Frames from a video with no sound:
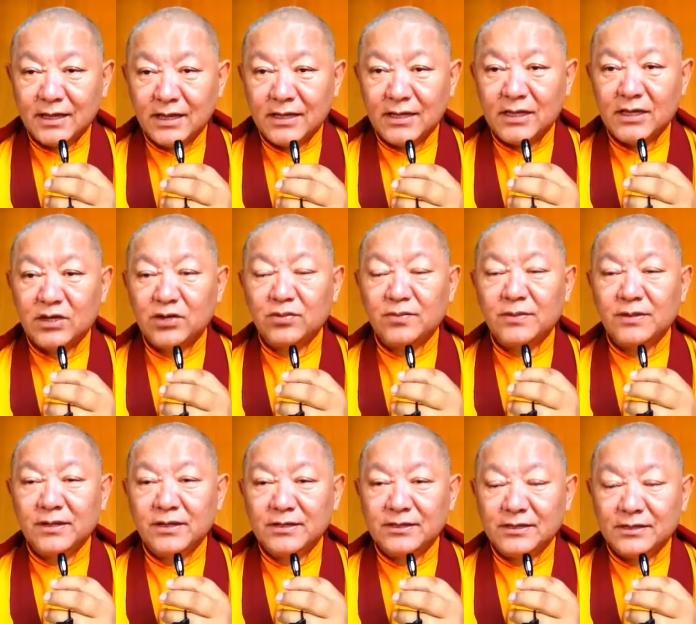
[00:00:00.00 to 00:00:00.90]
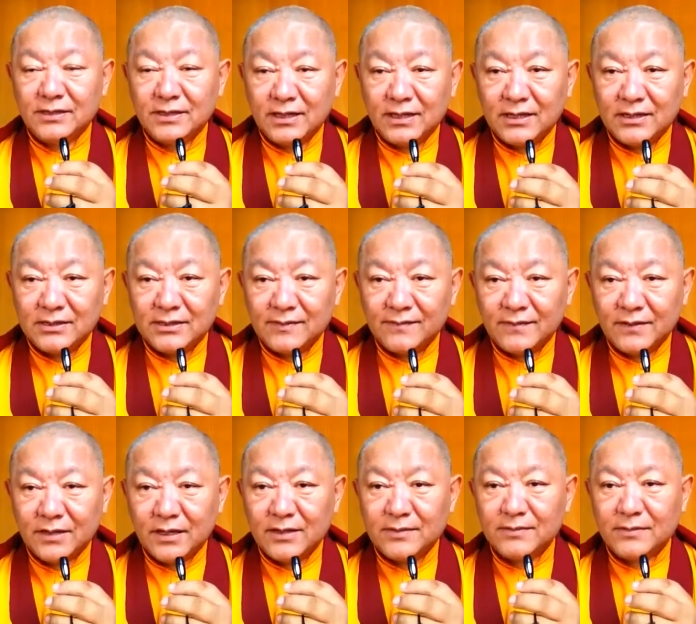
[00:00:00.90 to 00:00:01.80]
I accumulate negative
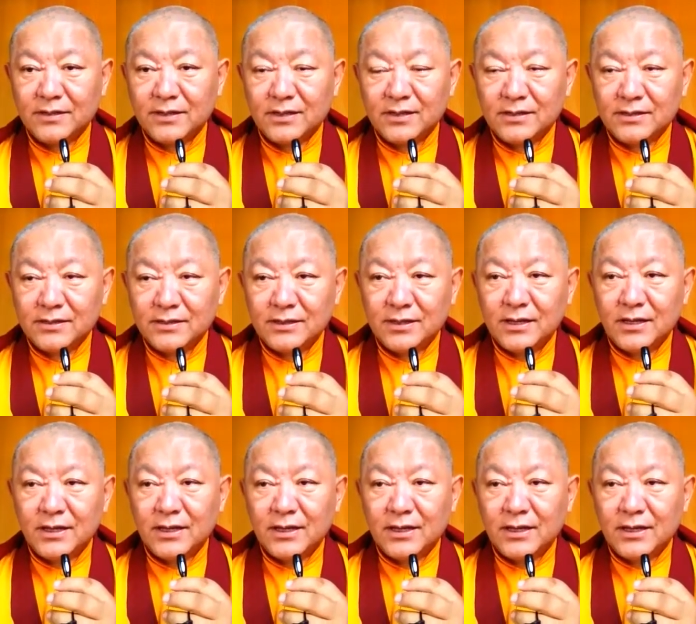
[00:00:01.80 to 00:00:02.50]
karma, and